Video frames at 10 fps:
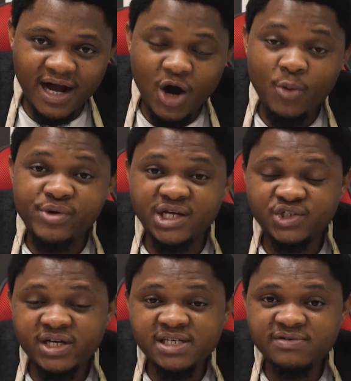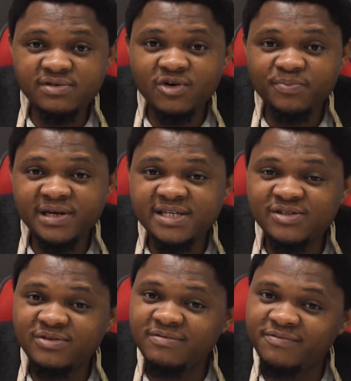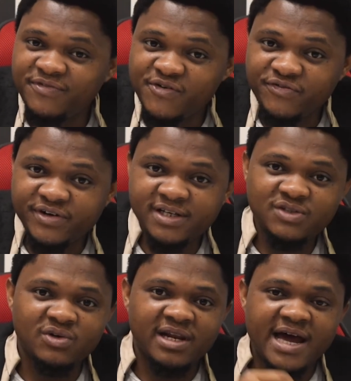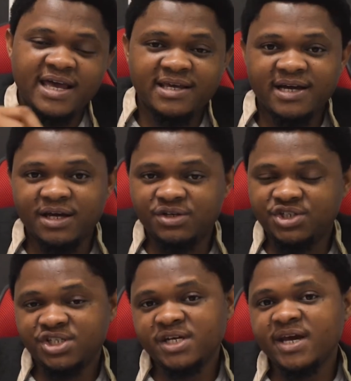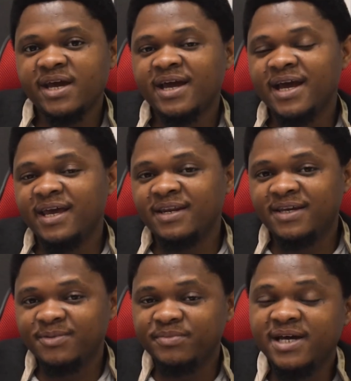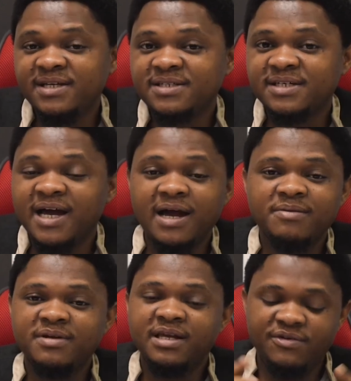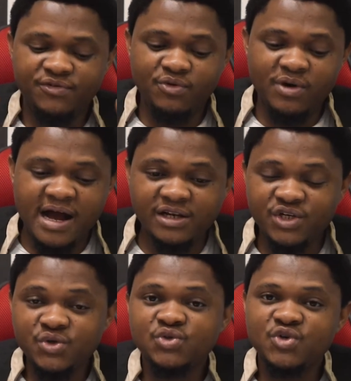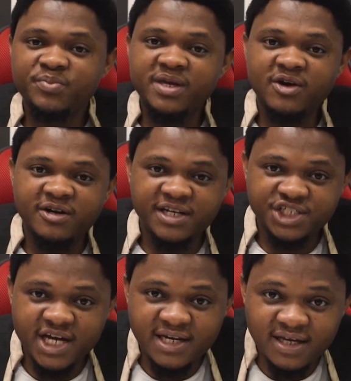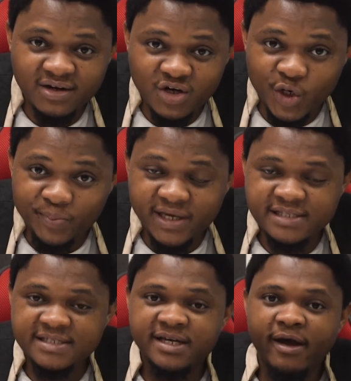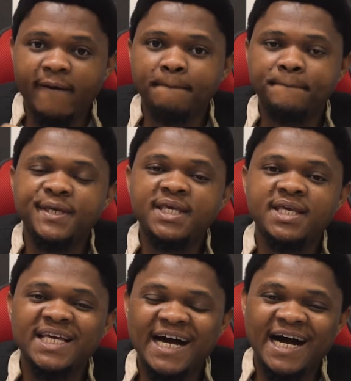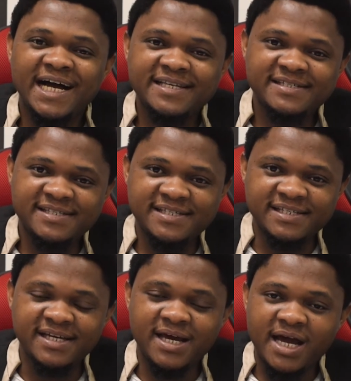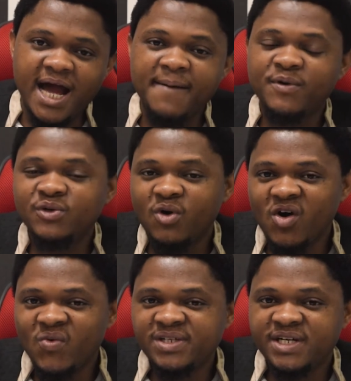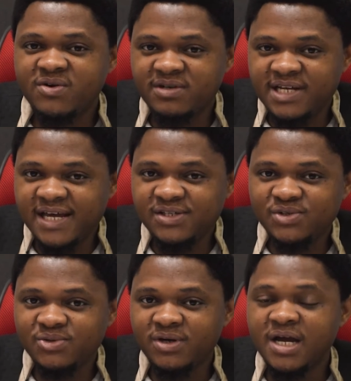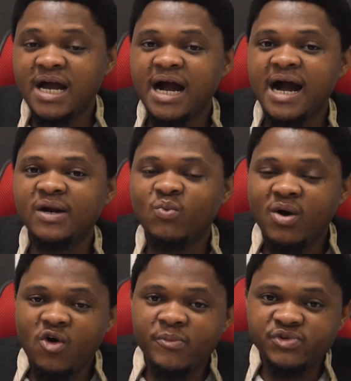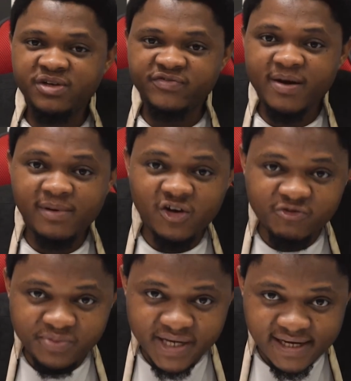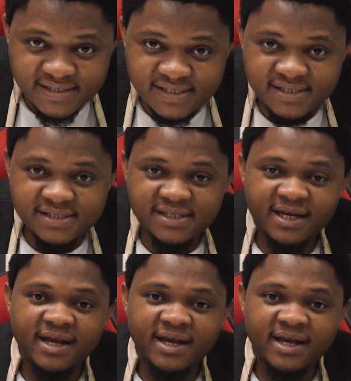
I hope you enjoyed this video. Please feel free to like and share and comment. And if you are new to me on the channel, comment BIC. I'm going to always recognize you and welcome you to the family of BICs.